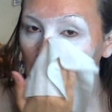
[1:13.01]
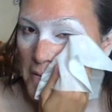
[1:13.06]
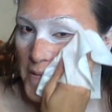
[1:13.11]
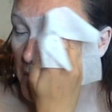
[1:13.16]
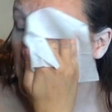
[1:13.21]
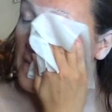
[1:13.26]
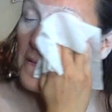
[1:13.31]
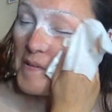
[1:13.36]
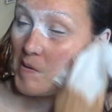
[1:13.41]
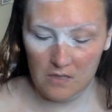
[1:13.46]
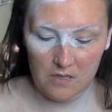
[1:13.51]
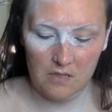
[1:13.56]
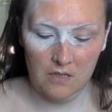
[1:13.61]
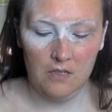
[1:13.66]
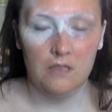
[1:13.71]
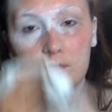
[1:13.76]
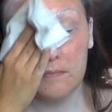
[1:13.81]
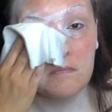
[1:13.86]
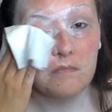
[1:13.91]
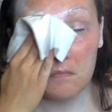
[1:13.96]
I'm just going
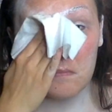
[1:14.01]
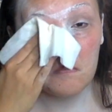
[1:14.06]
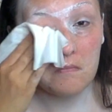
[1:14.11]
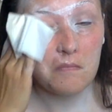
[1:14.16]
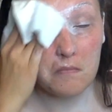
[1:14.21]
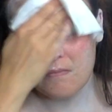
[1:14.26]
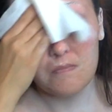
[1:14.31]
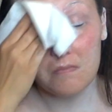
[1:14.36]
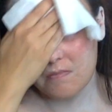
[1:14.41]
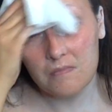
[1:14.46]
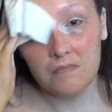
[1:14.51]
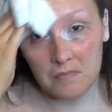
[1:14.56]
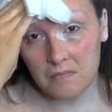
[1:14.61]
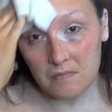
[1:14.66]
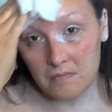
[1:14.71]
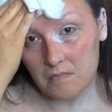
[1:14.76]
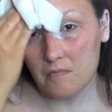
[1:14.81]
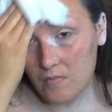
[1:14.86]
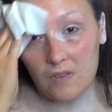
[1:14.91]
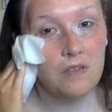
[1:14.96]
to start
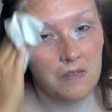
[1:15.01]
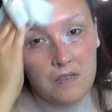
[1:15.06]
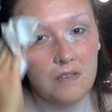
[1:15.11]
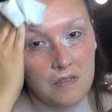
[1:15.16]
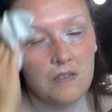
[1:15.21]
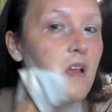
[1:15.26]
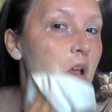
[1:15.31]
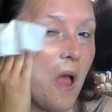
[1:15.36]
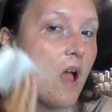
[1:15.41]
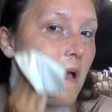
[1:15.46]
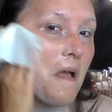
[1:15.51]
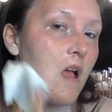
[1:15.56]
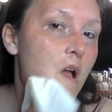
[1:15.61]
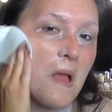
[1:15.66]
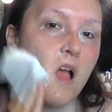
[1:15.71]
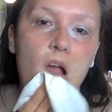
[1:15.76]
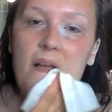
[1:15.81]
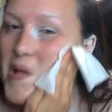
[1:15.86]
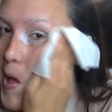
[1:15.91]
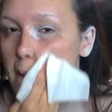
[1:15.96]
from the beginning on my
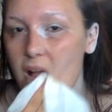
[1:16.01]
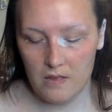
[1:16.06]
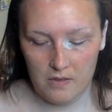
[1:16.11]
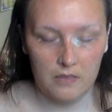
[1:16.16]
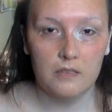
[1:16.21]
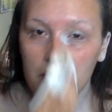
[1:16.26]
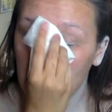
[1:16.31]
face.